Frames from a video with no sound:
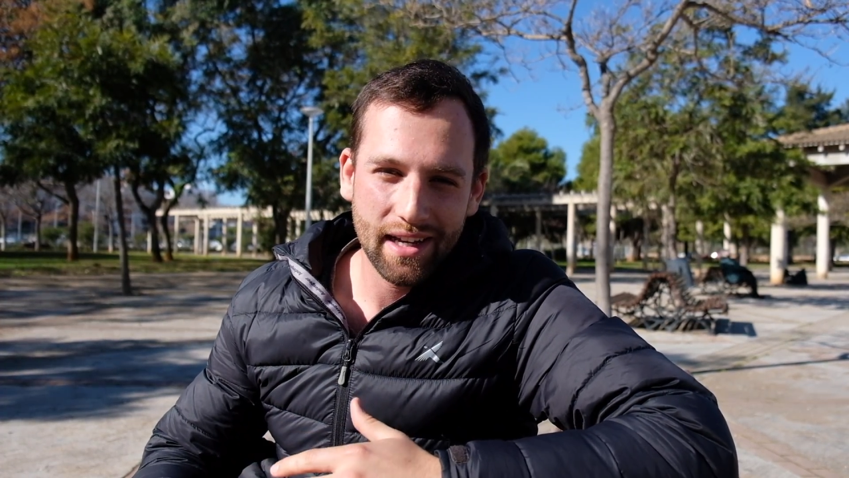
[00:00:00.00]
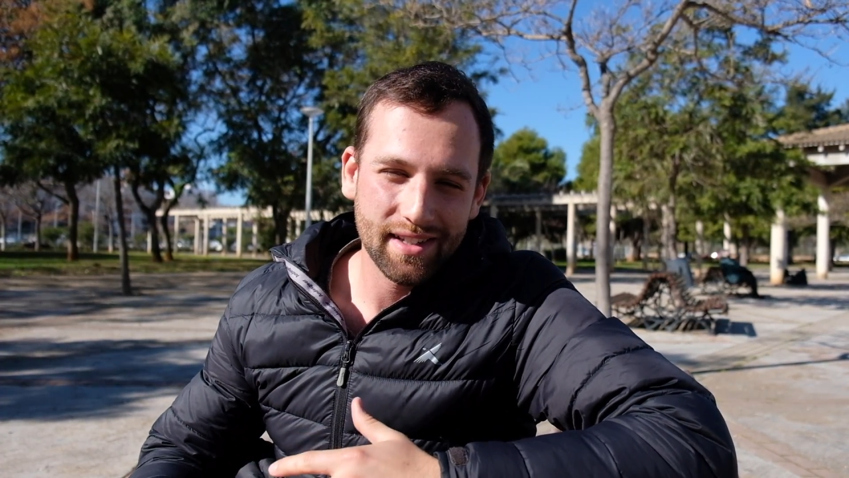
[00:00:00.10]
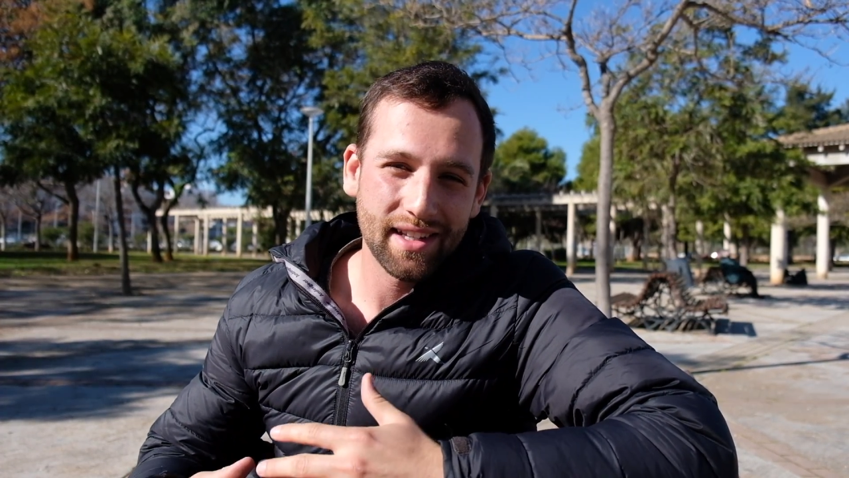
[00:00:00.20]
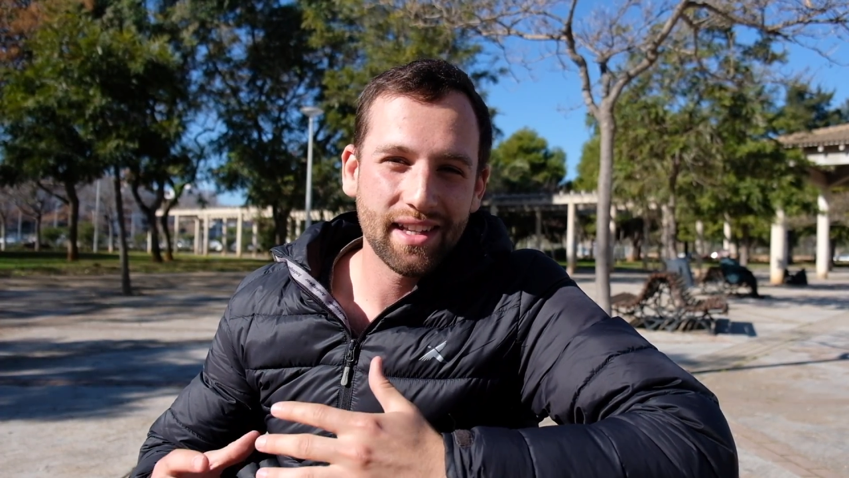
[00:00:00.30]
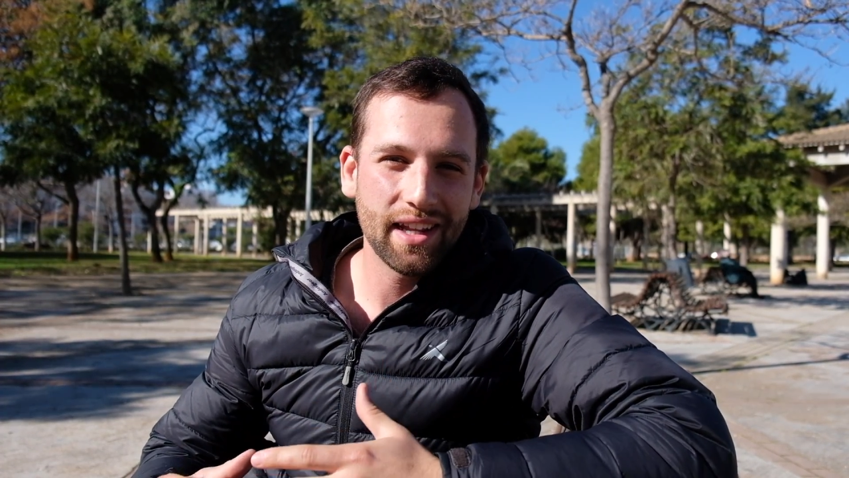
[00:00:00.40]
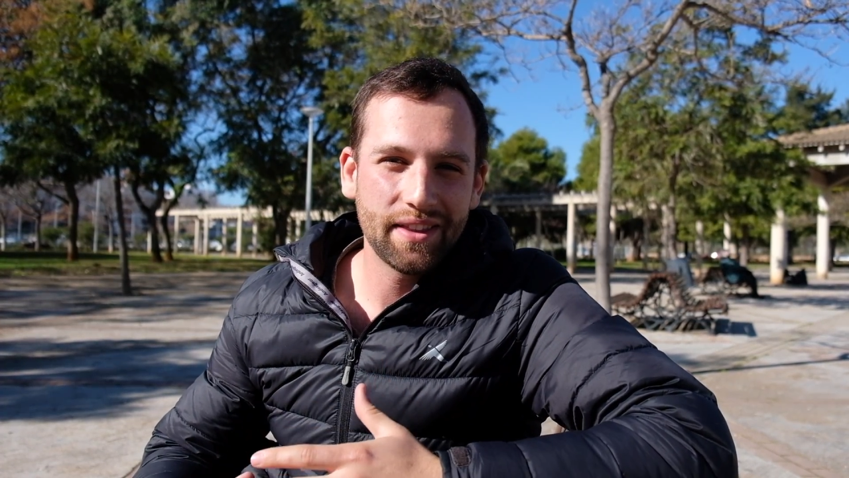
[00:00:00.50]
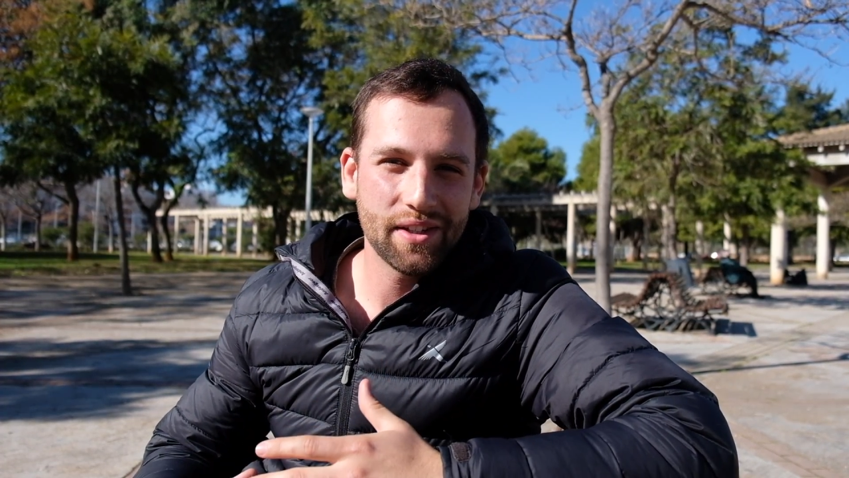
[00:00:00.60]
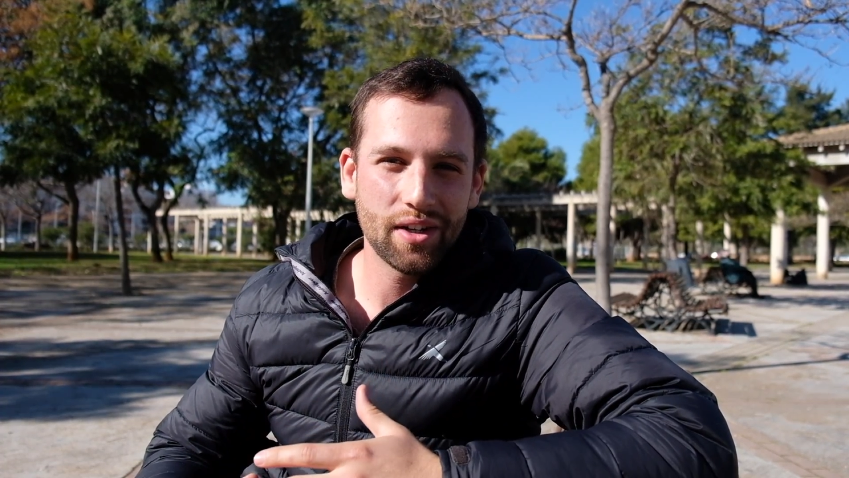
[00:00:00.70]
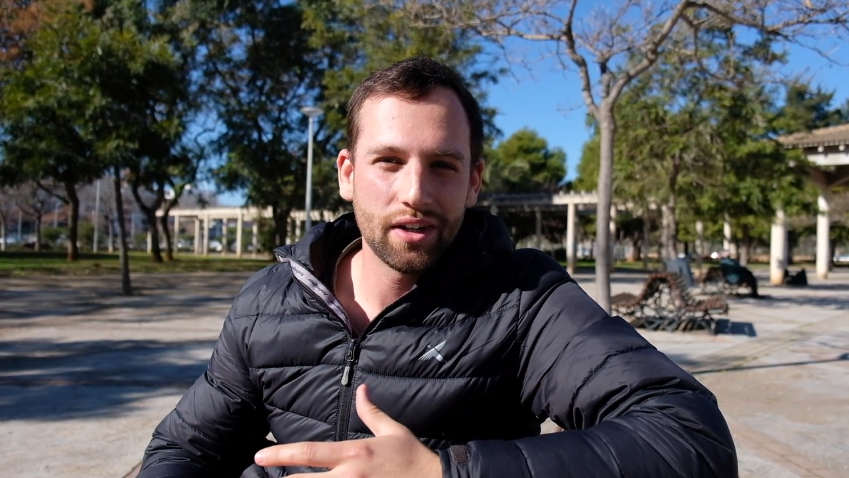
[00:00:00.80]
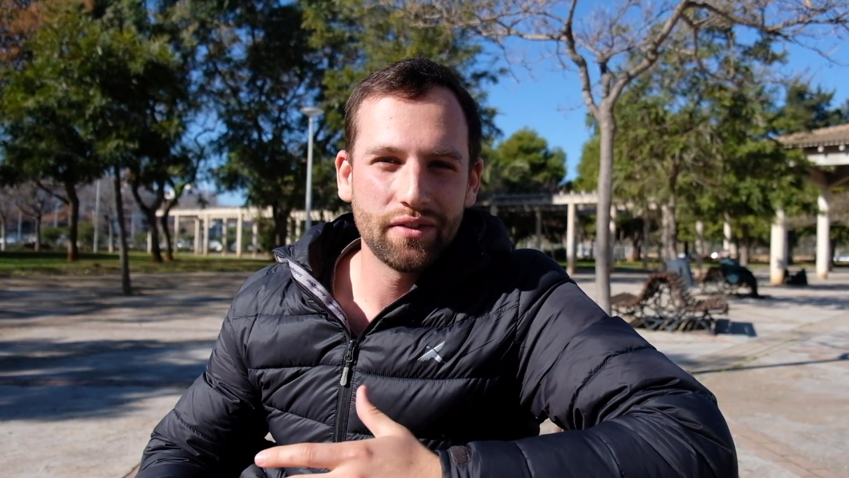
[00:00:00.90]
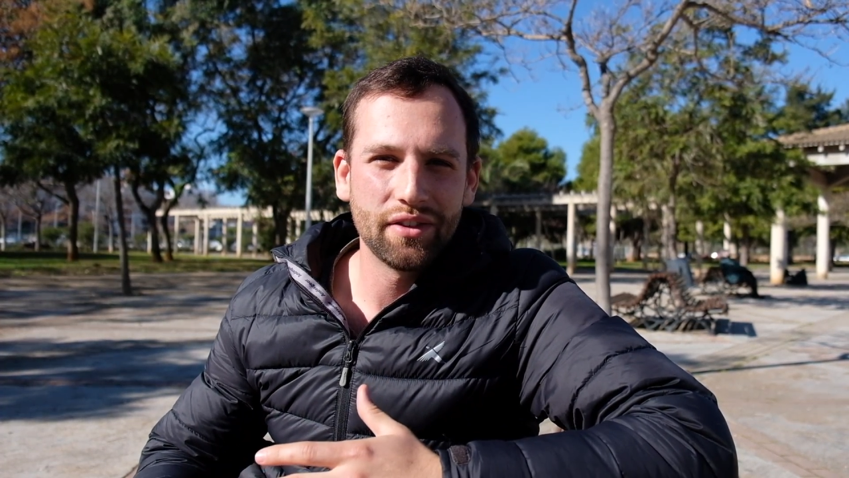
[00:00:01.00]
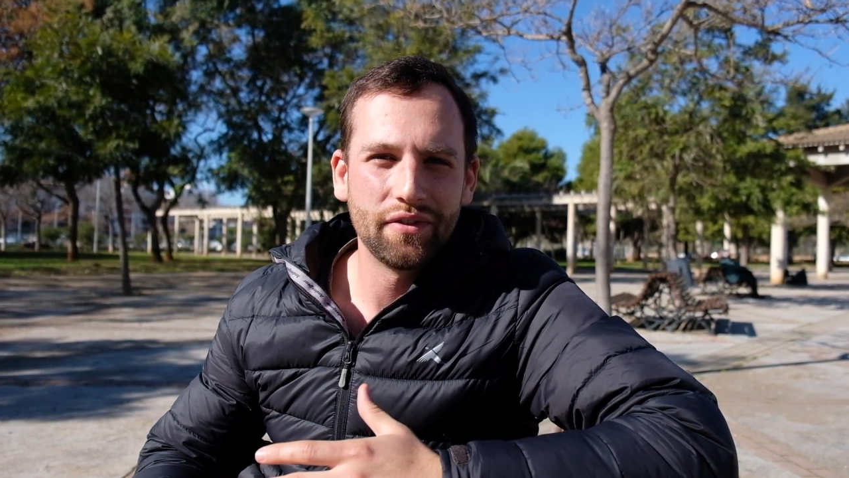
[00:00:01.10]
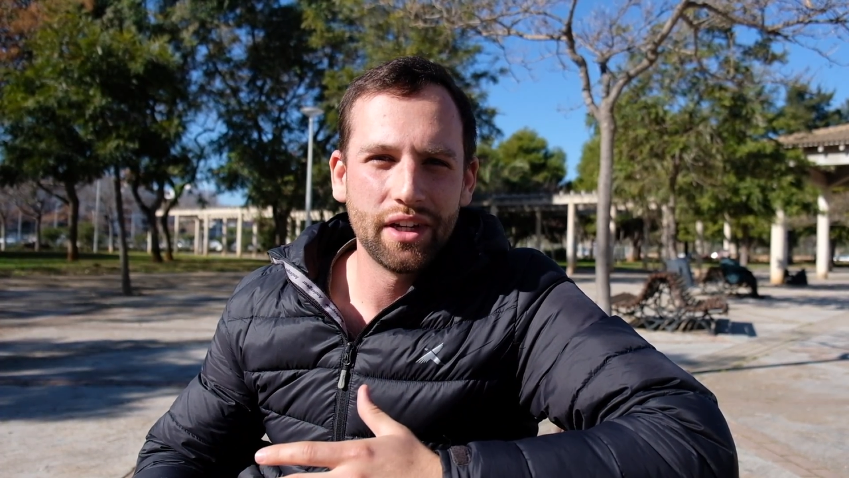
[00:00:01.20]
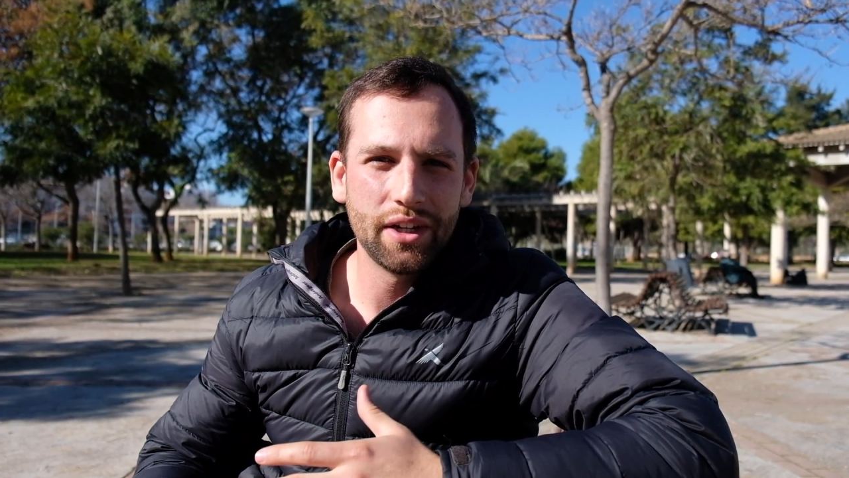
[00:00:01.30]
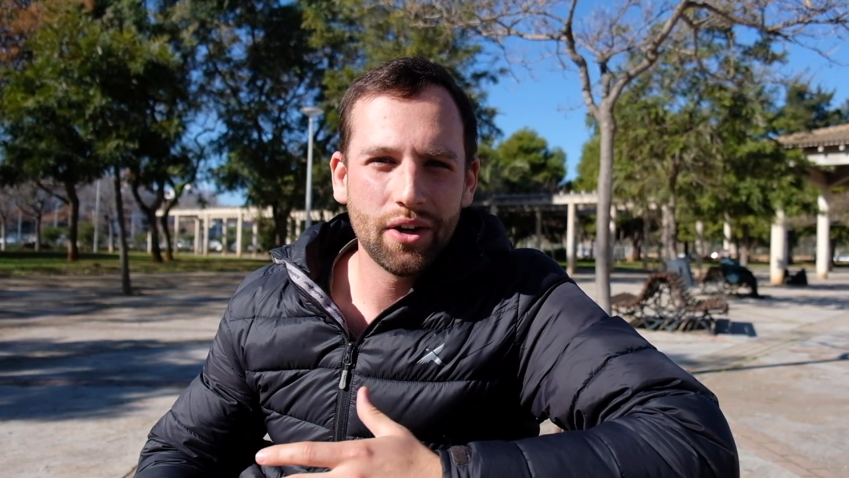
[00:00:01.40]
As I said at the start of the
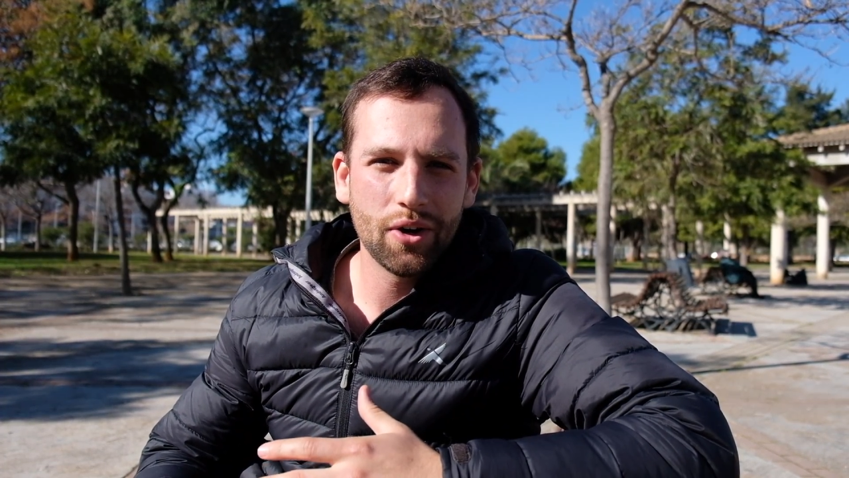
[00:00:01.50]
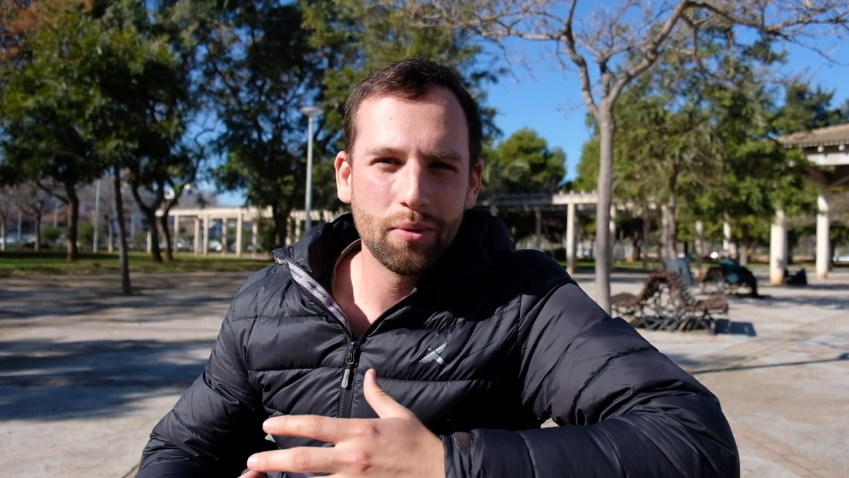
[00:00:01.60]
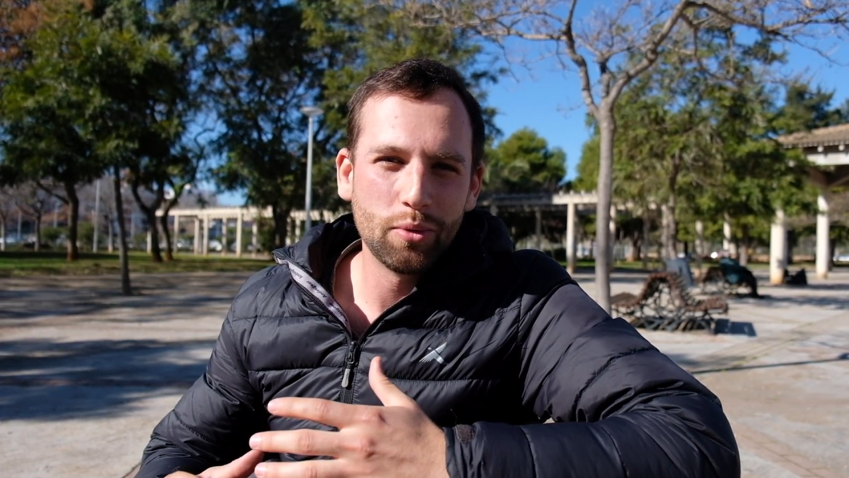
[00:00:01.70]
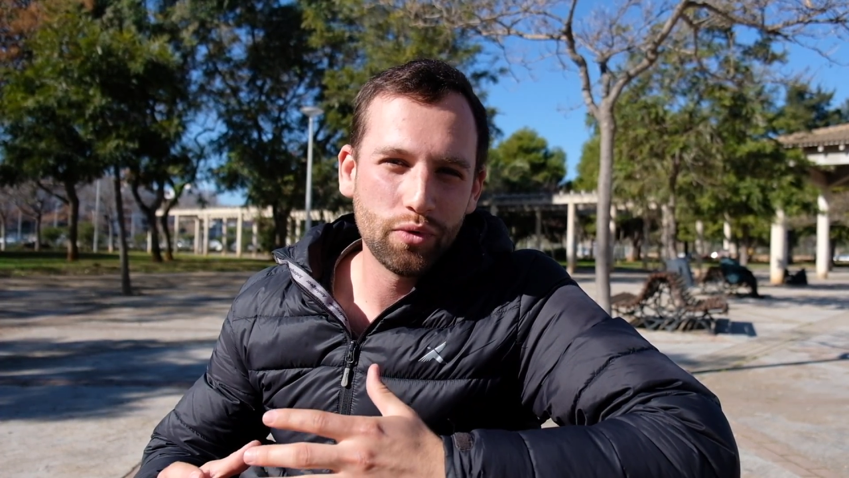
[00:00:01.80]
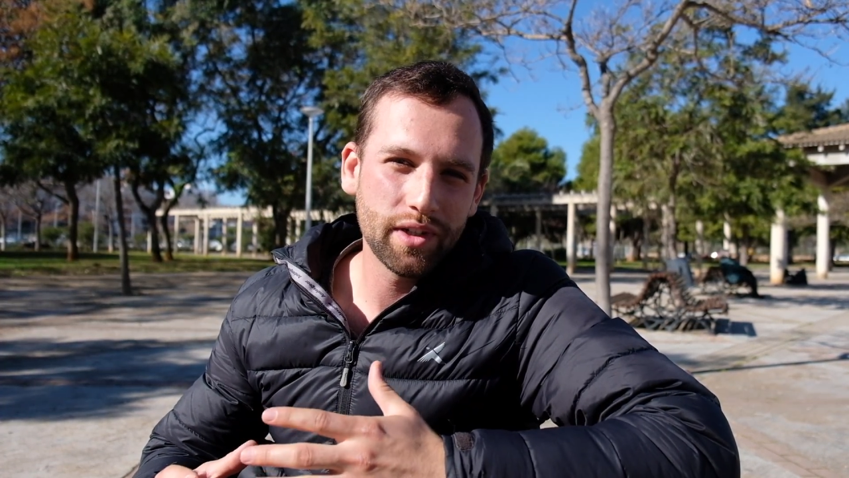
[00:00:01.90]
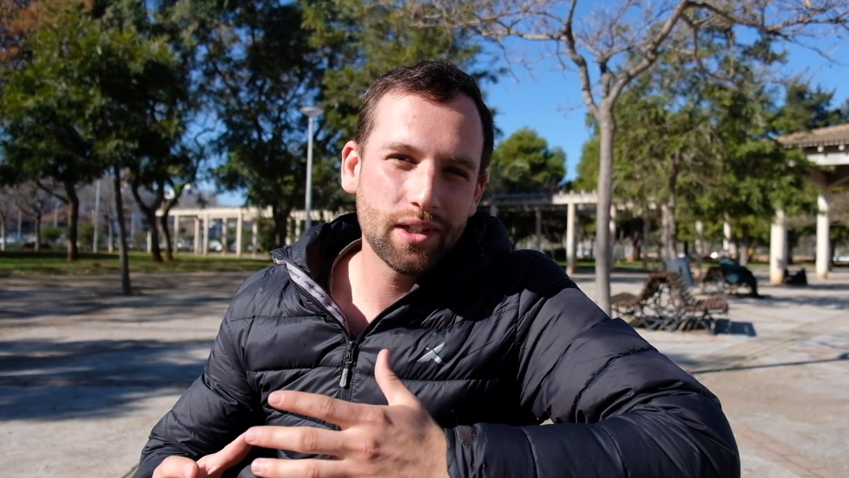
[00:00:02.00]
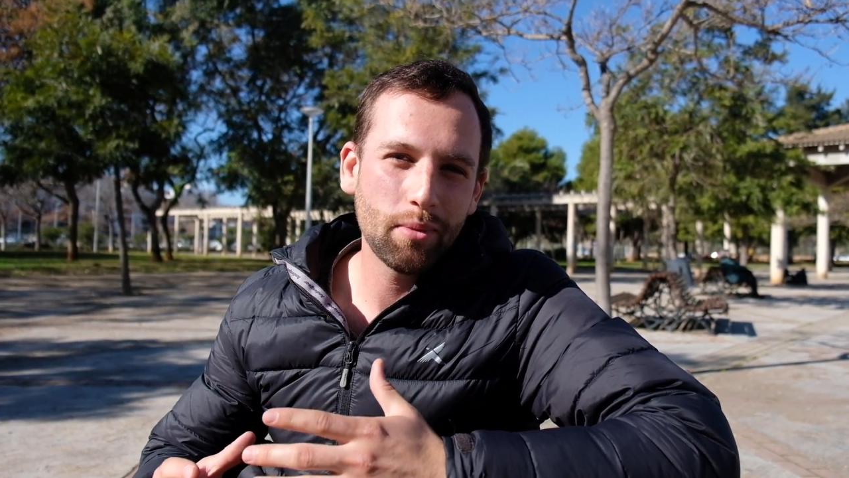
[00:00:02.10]
video, moving to